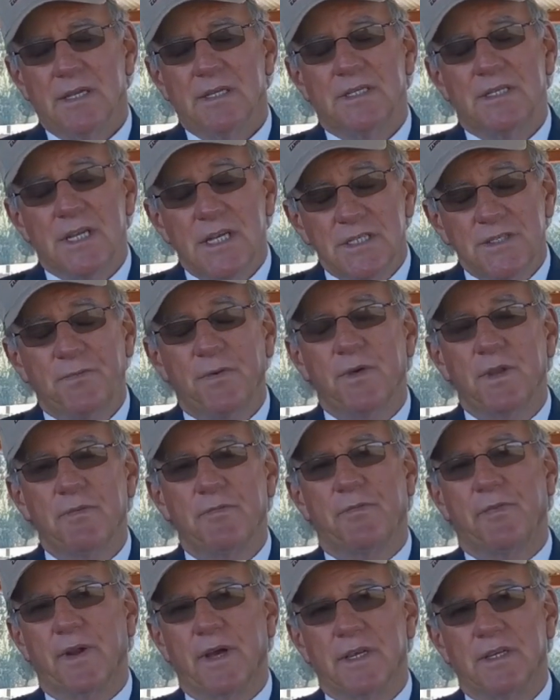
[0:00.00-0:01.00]
Just for the
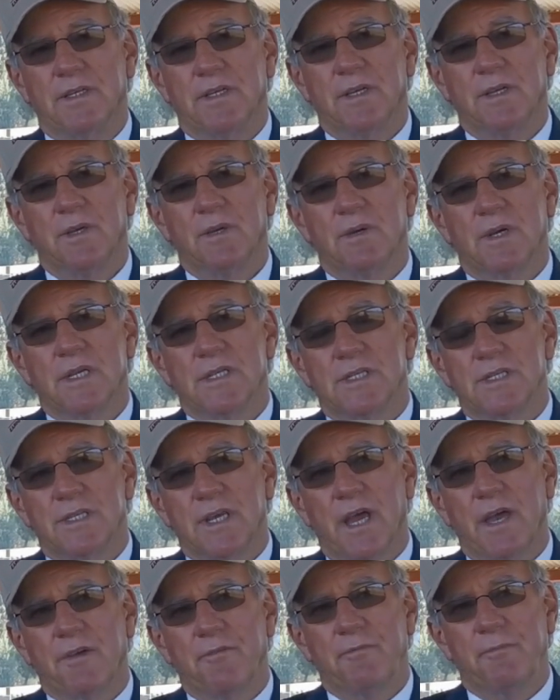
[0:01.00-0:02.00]
freight, you can
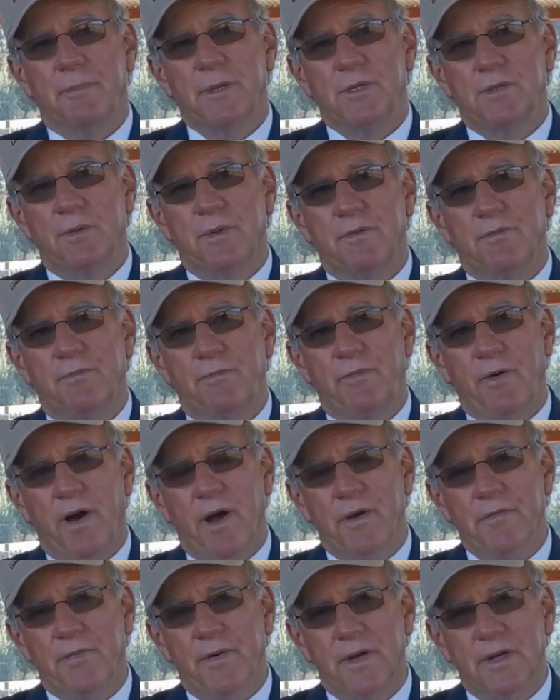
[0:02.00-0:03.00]
save between
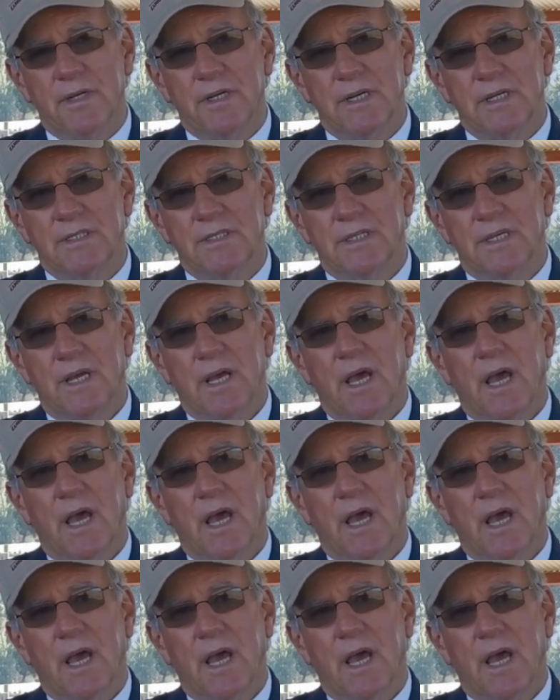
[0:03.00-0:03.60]
500